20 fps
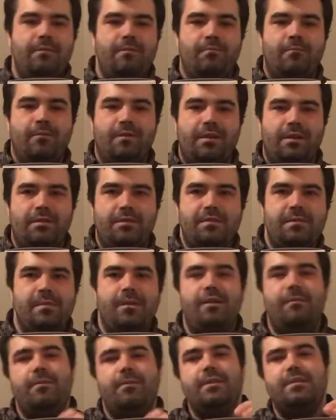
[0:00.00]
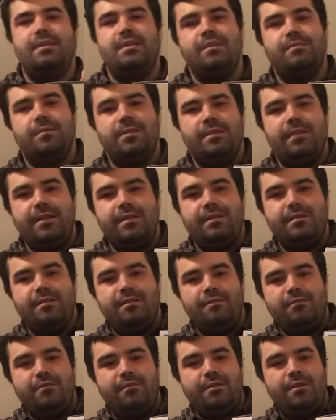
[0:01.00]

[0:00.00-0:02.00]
We're going to do the small ones as we like to do.